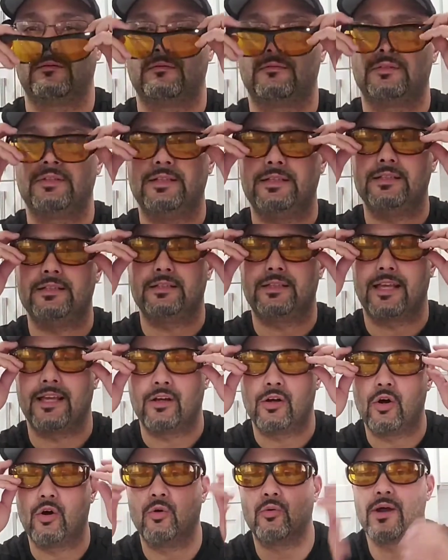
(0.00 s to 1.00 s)
these can
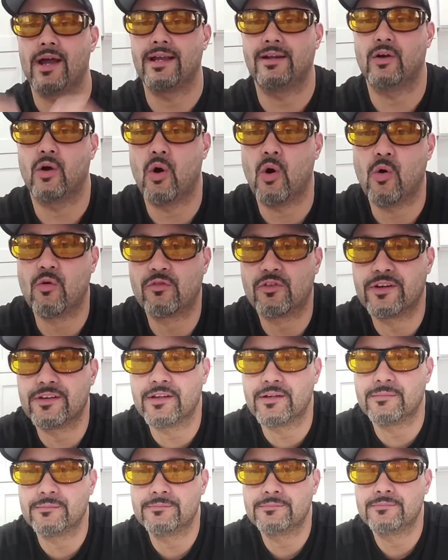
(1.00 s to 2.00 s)
go right over
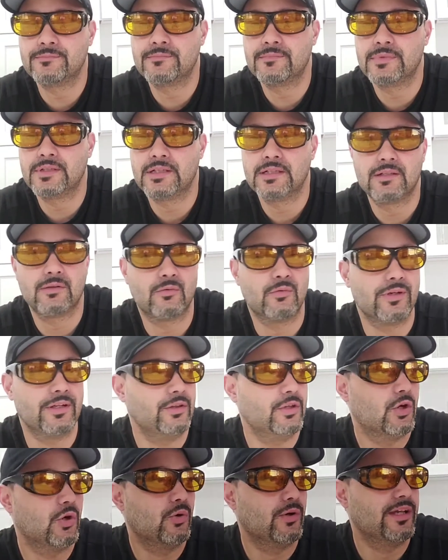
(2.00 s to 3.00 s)
them with
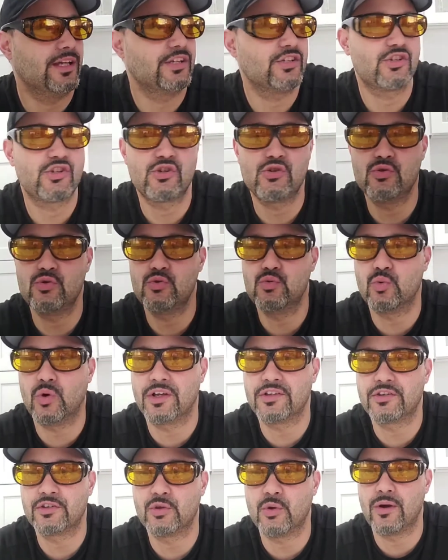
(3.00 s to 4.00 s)
no issue
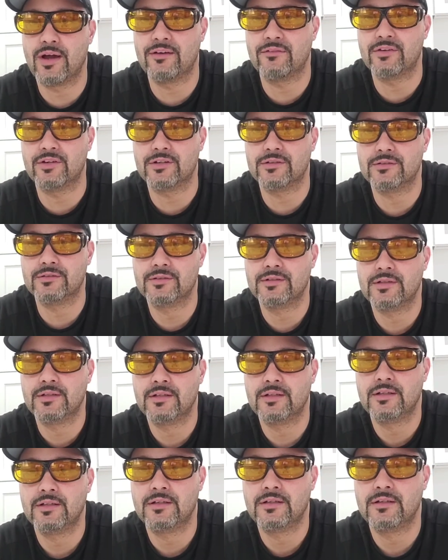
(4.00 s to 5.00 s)
whatsoever.
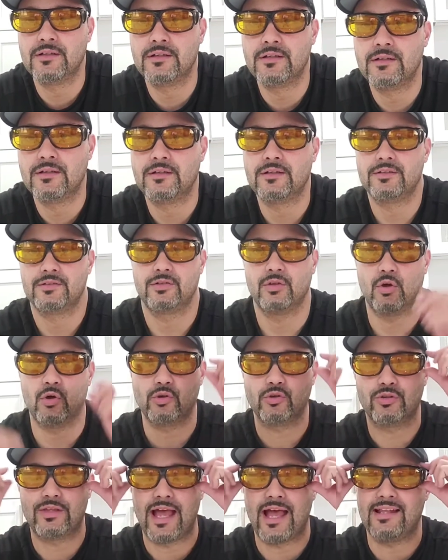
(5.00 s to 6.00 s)
So
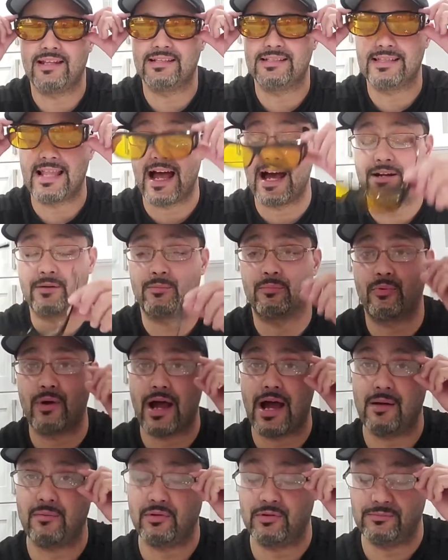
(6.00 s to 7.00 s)
that is not a
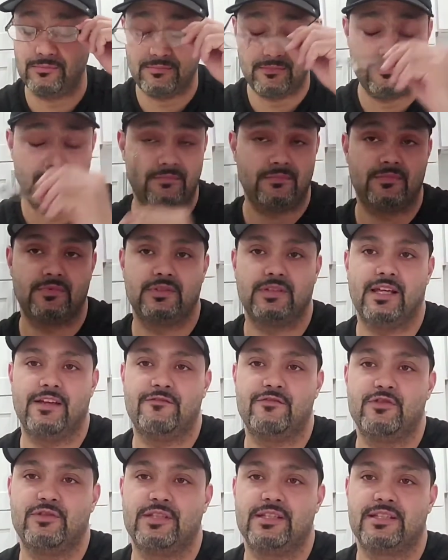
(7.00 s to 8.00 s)
problem if
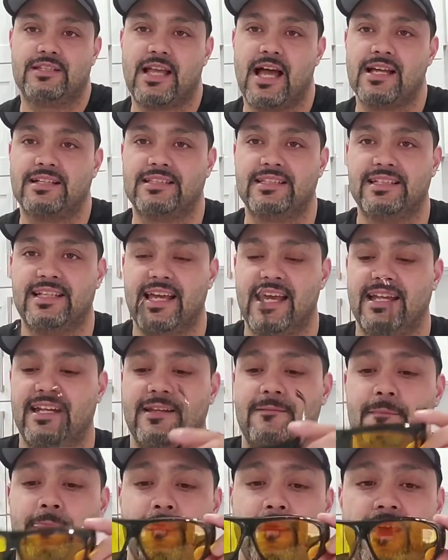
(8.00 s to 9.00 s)
you decide to get
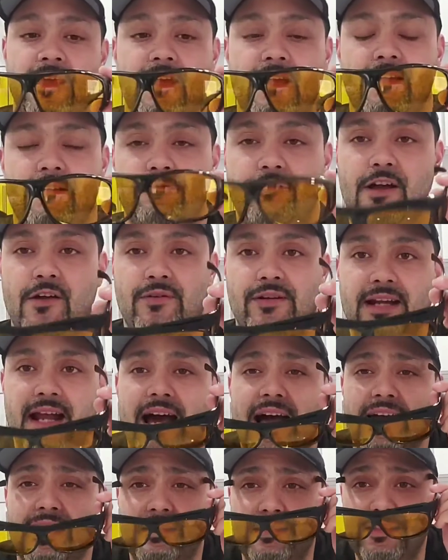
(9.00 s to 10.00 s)
it. Very
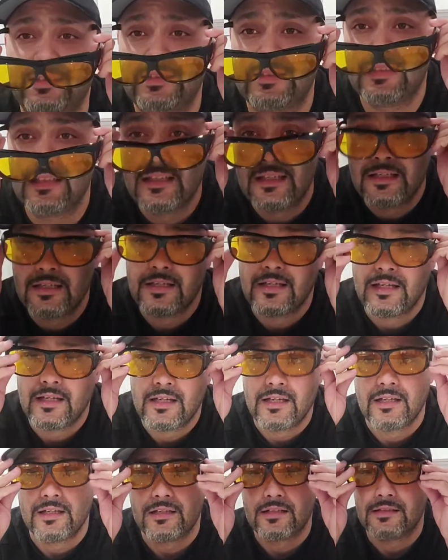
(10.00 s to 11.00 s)
nice.
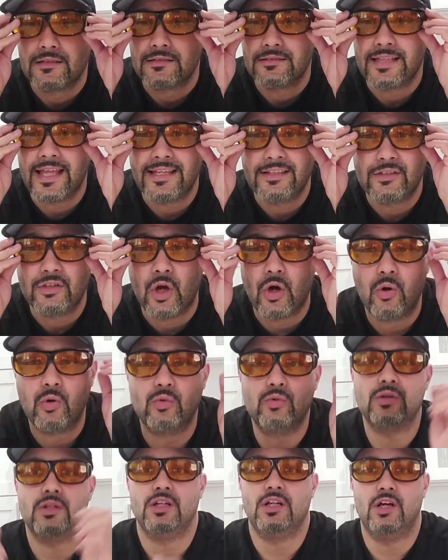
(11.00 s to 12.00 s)
They
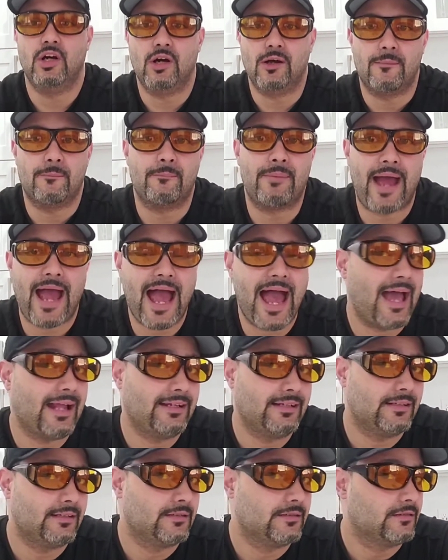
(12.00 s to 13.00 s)
don't look
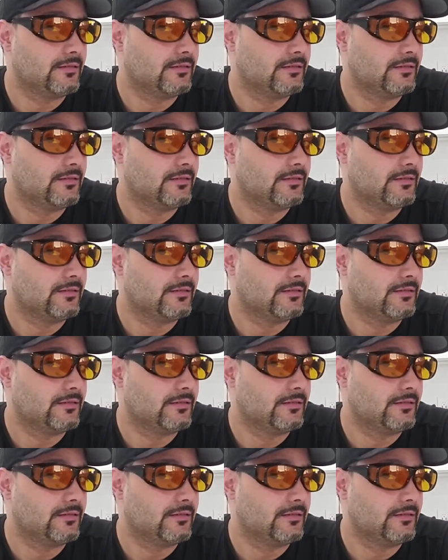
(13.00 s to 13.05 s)
bad.